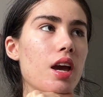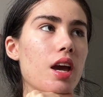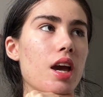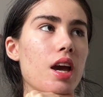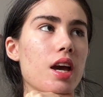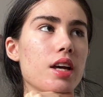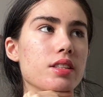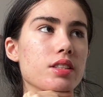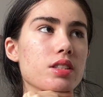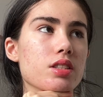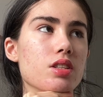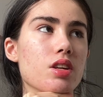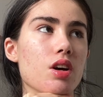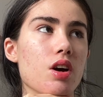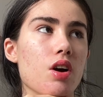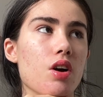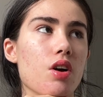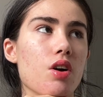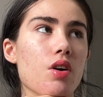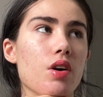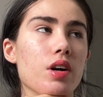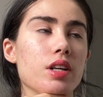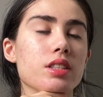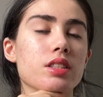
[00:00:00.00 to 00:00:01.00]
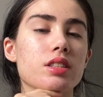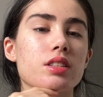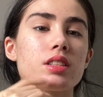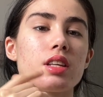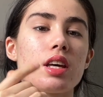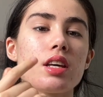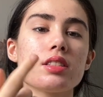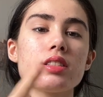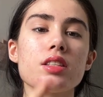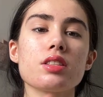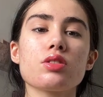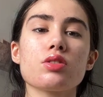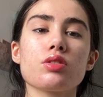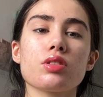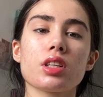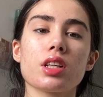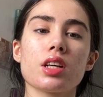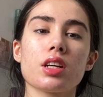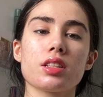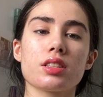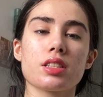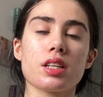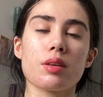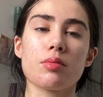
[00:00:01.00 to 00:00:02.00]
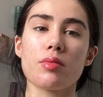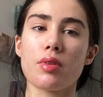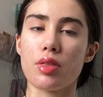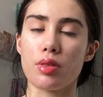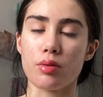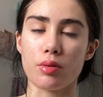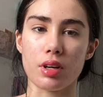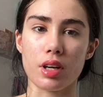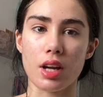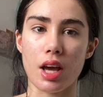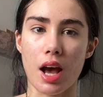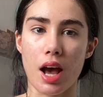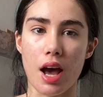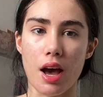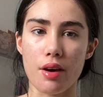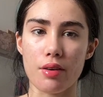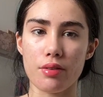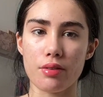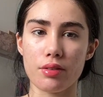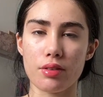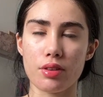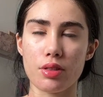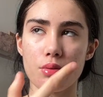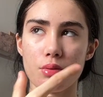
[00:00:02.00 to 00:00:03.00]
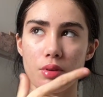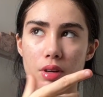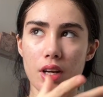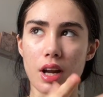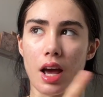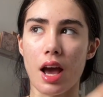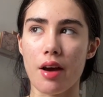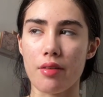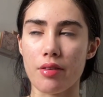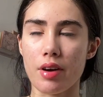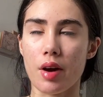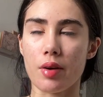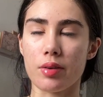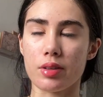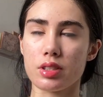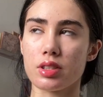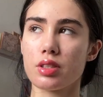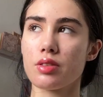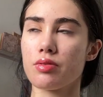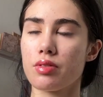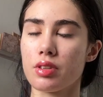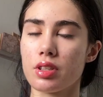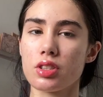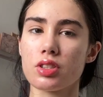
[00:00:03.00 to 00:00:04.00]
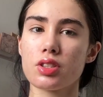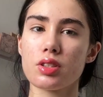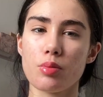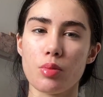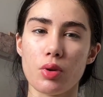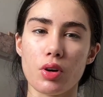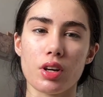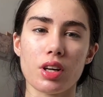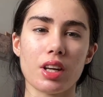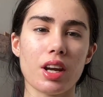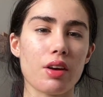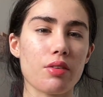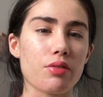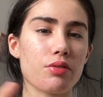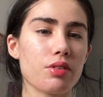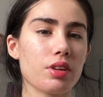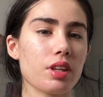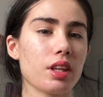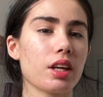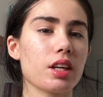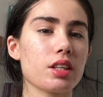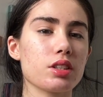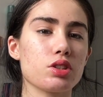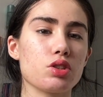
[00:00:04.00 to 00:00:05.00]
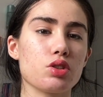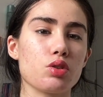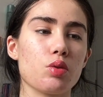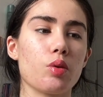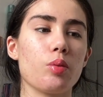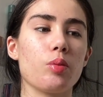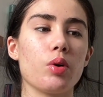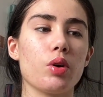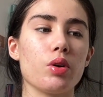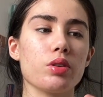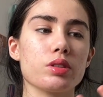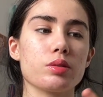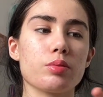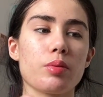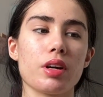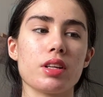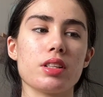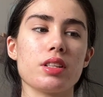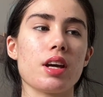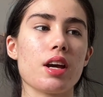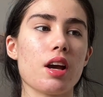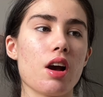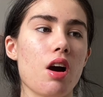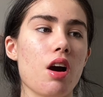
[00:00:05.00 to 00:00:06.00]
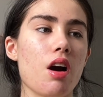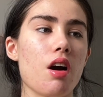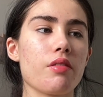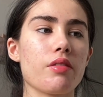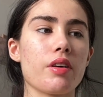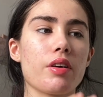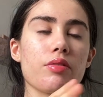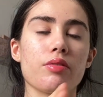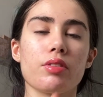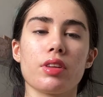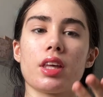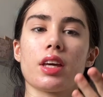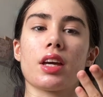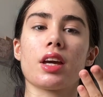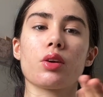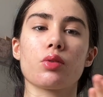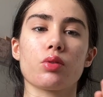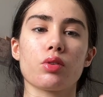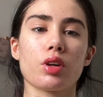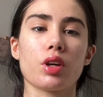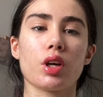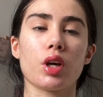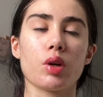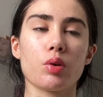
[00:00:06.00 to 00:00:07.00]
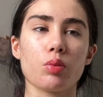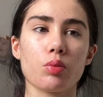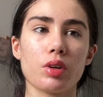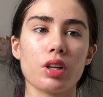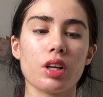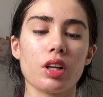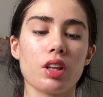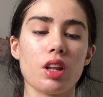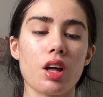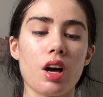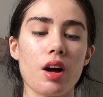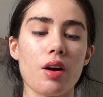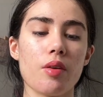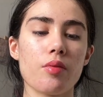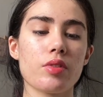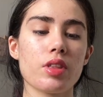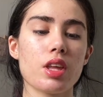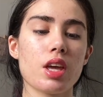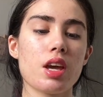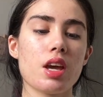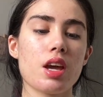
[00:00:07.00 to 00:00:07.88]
And so it says it's only going to take me three and a half hours to finish the book, and I feel like it's doable. It's my day off. I feel like I can read a lot.